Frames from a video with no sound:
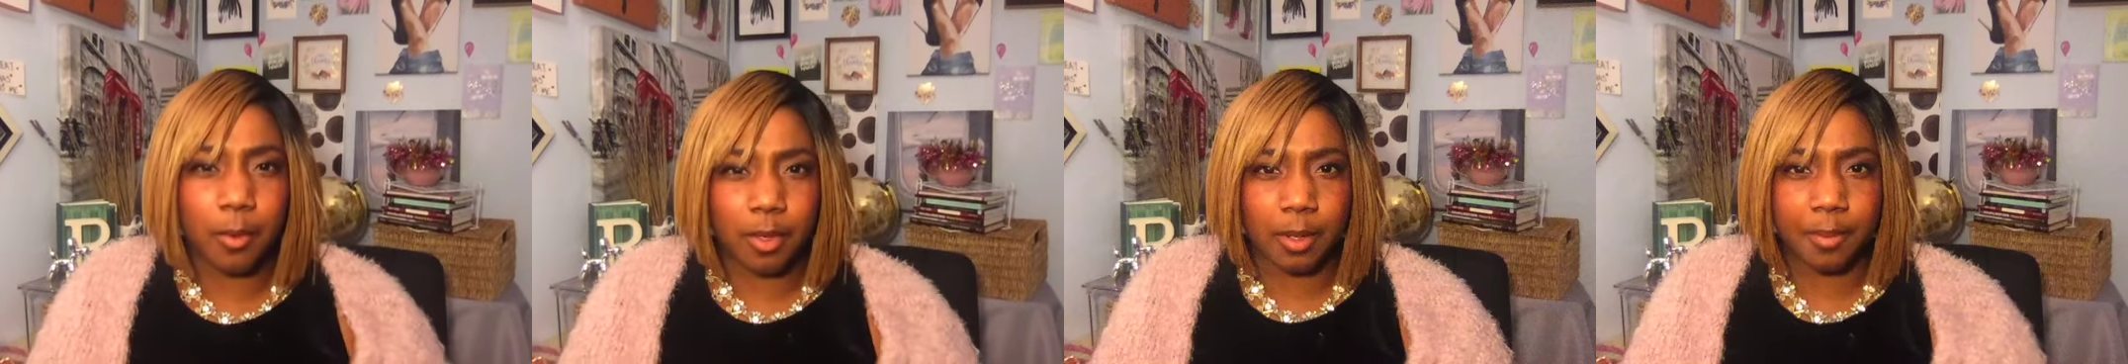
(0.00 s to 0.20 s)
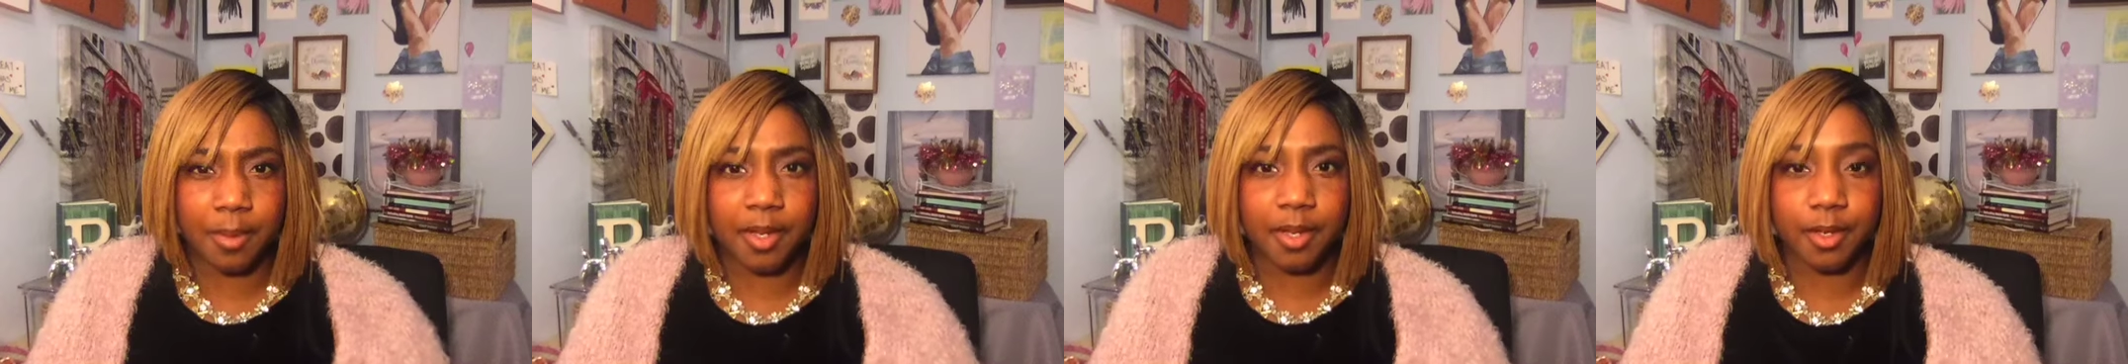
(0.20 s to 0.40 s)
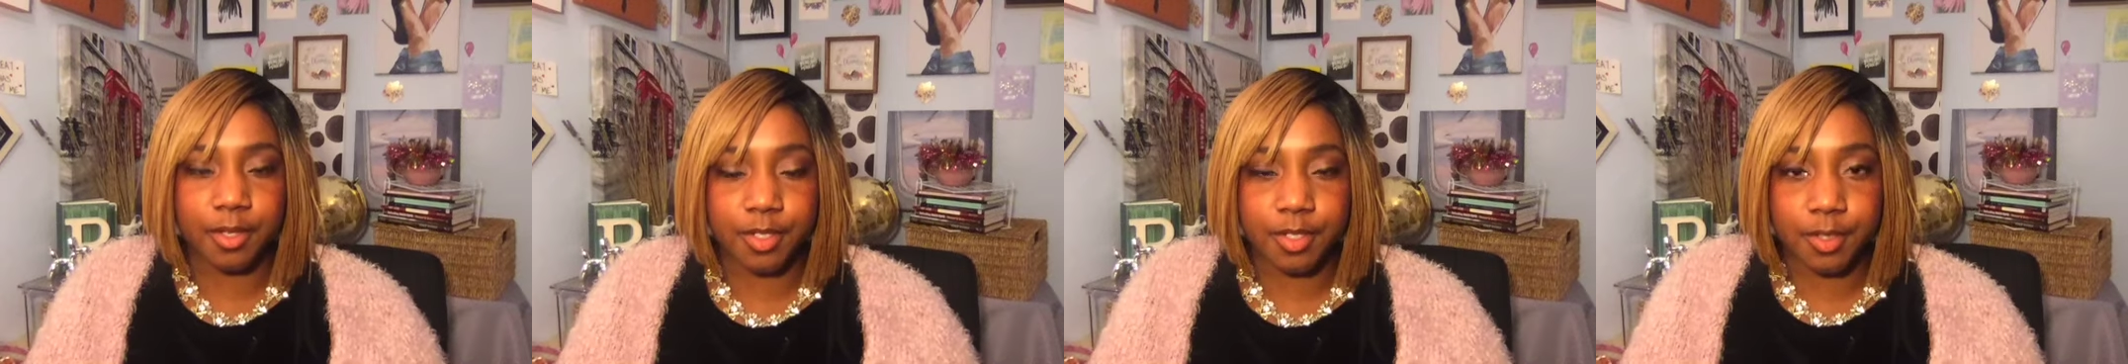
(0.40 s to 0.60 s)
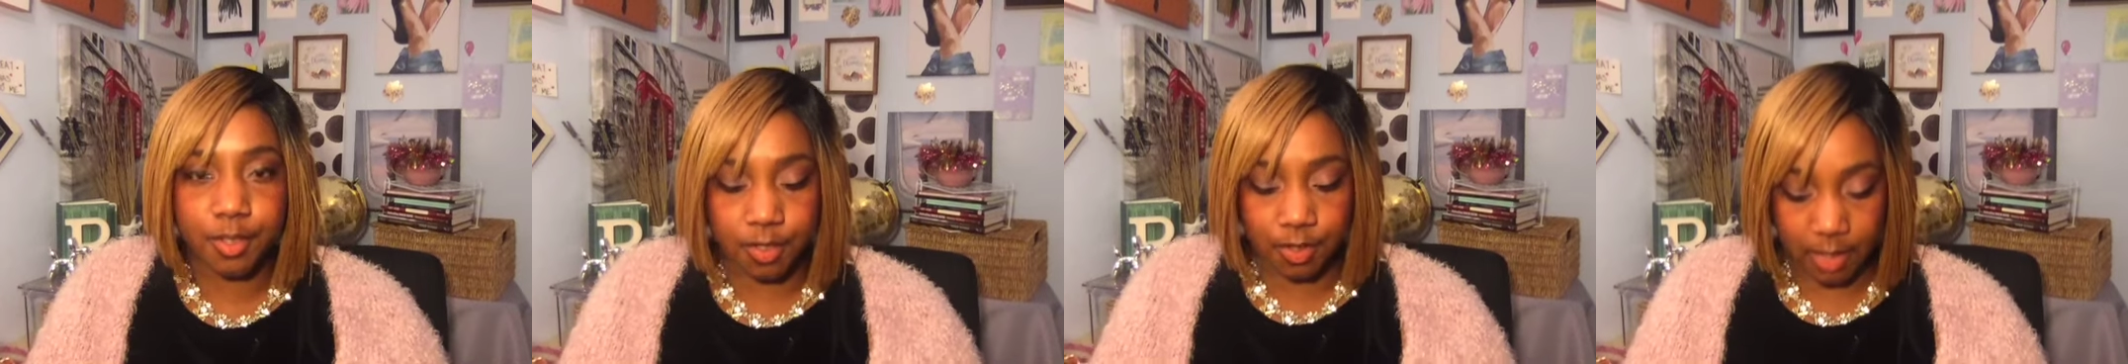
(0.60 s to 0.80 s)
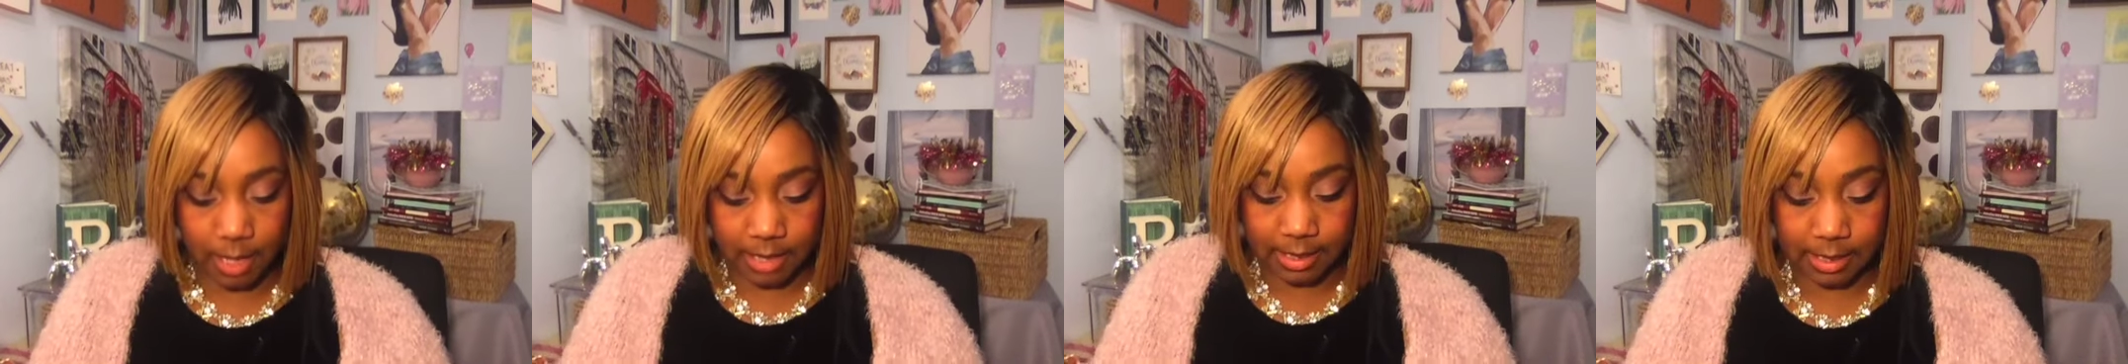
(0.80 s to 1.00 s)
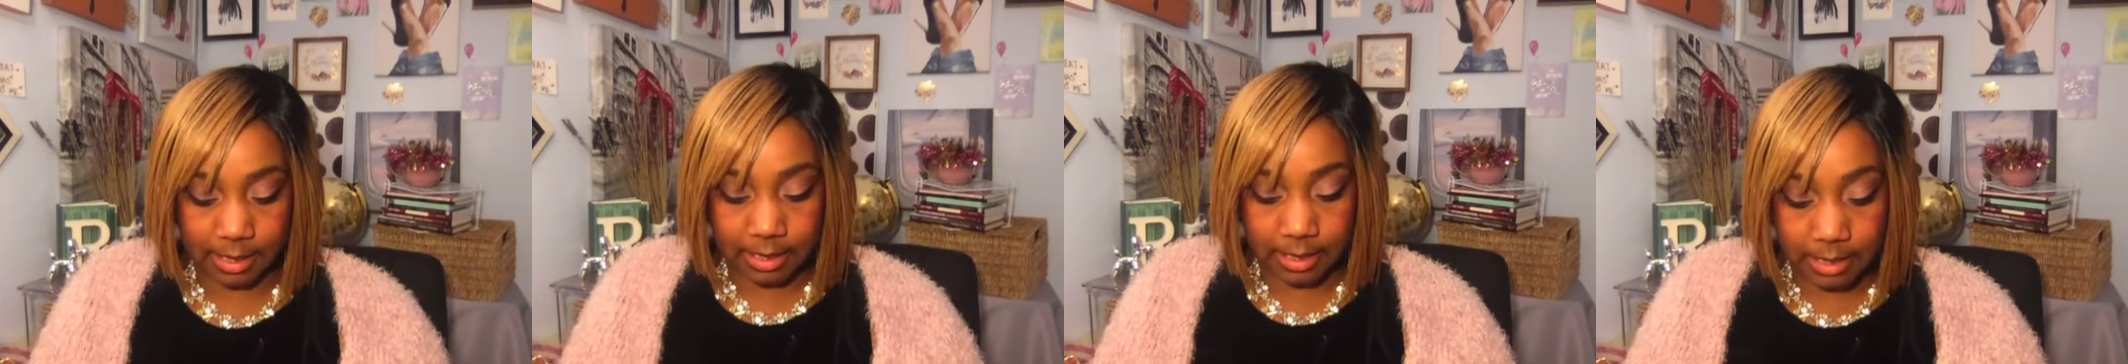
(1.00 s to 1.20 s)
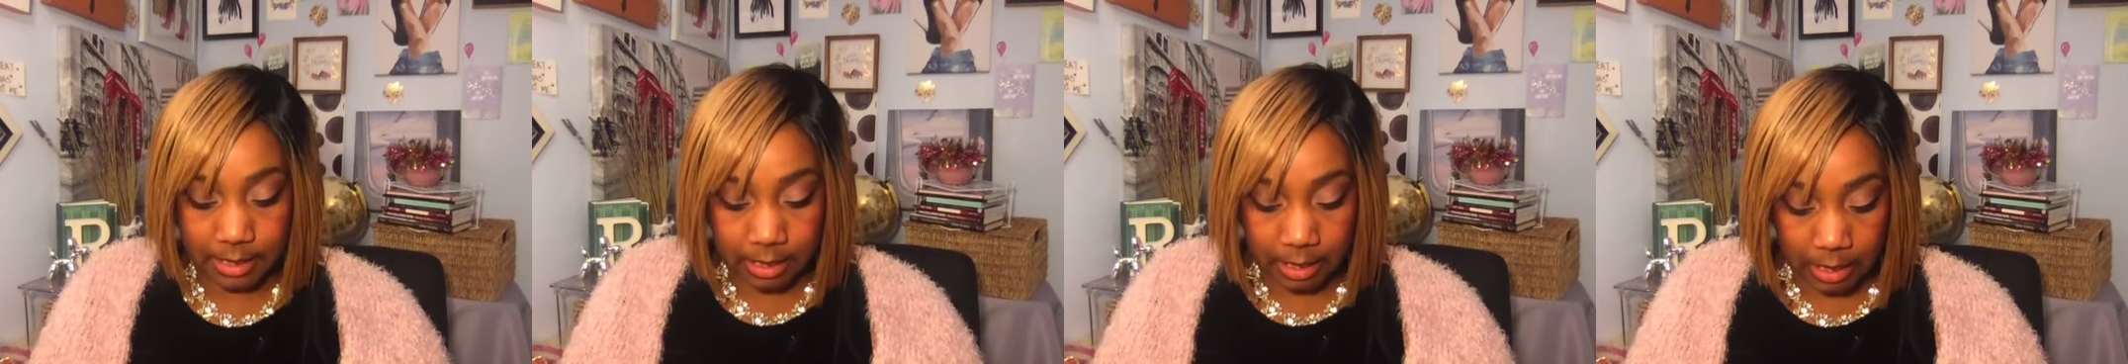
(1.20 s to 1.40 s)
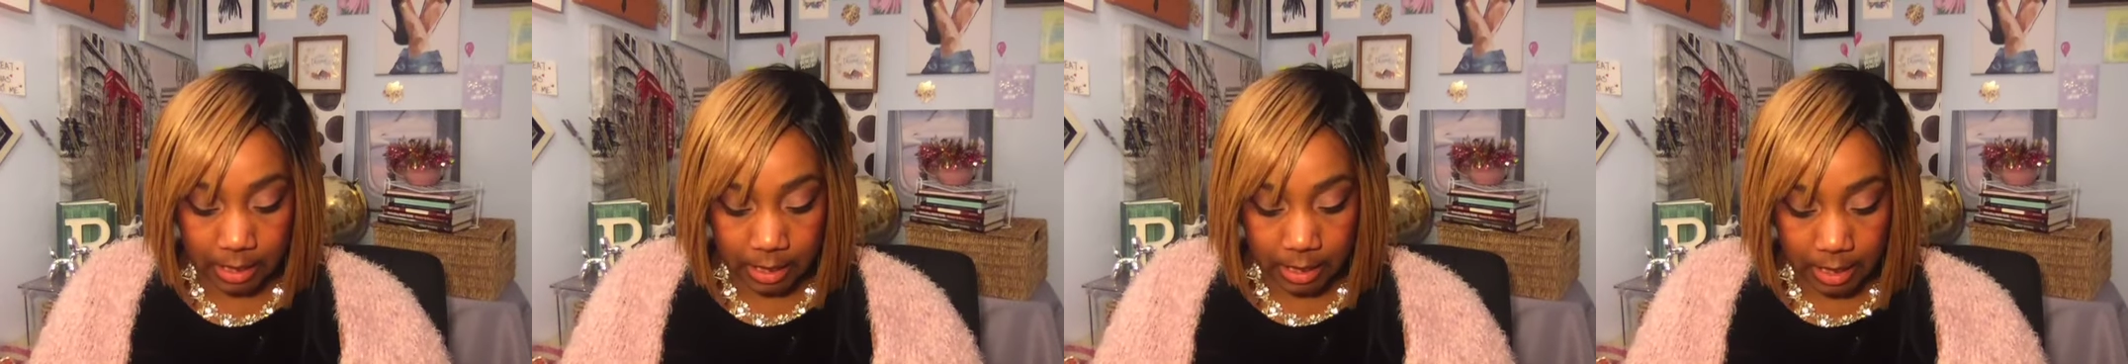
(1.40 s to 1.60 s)
one up here too, so you guys can
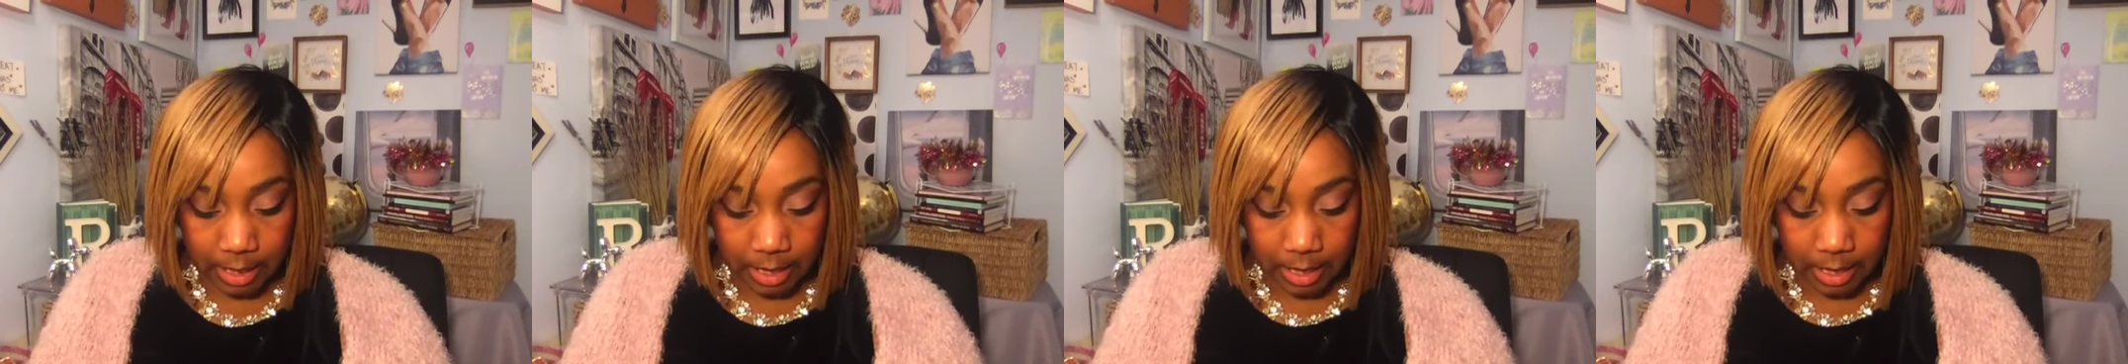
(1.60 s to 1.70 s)
see